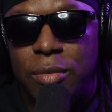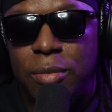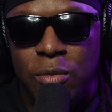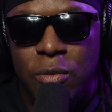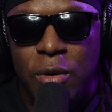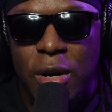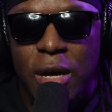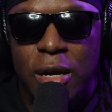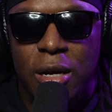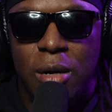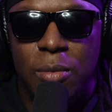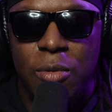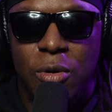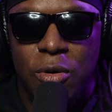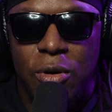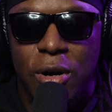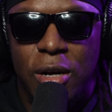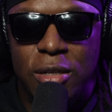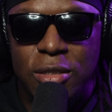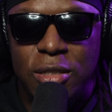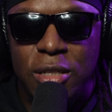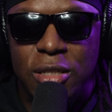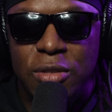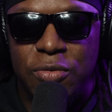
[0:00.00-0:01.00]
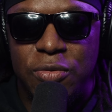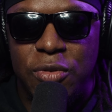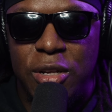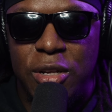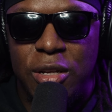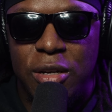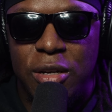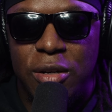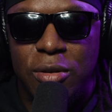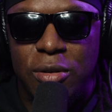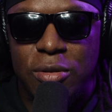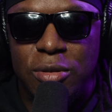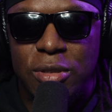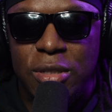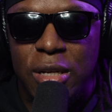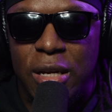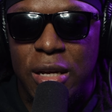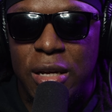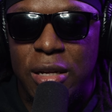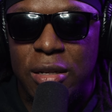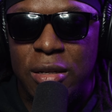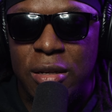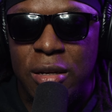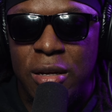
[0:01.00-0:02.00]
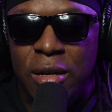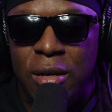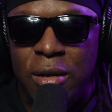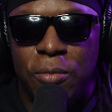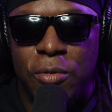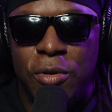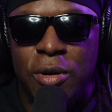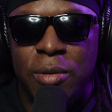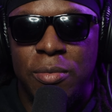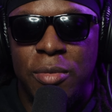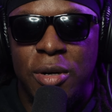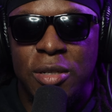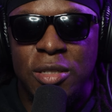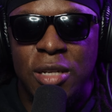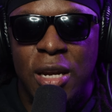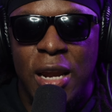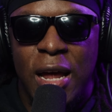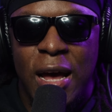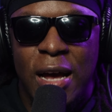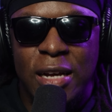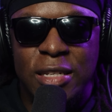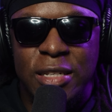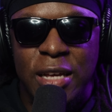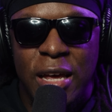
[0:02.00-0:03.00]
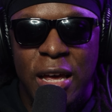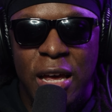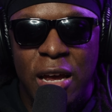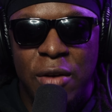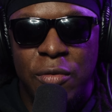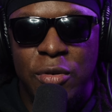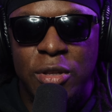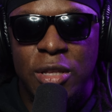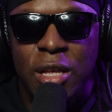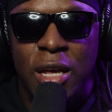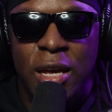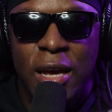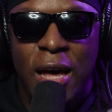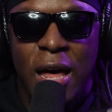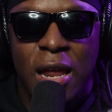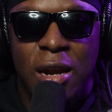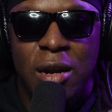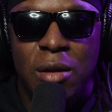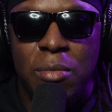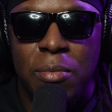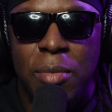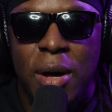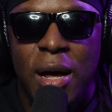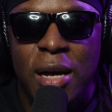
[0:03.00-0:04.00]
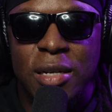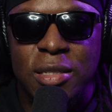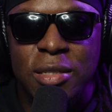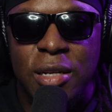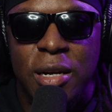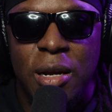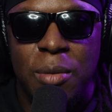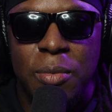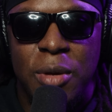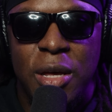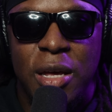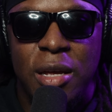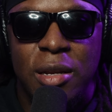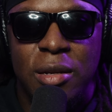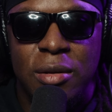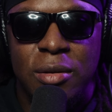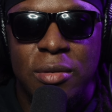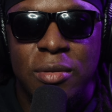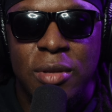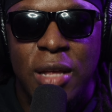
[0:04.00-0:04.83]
When I come across these videos that pretty much knocks everything out of the box that I'm eating,